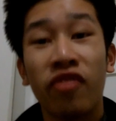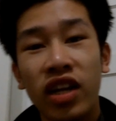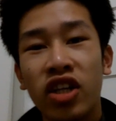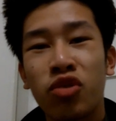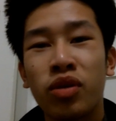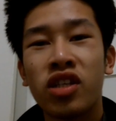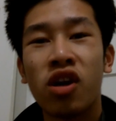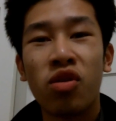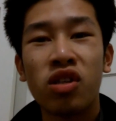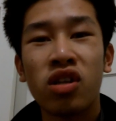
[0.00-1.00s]
finished
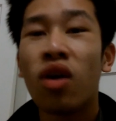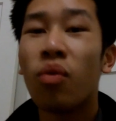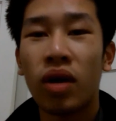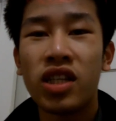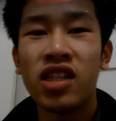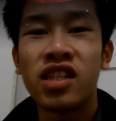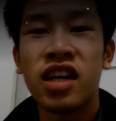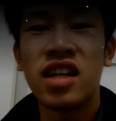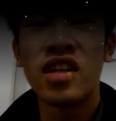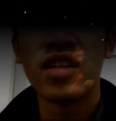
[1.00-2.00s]
results once it's done.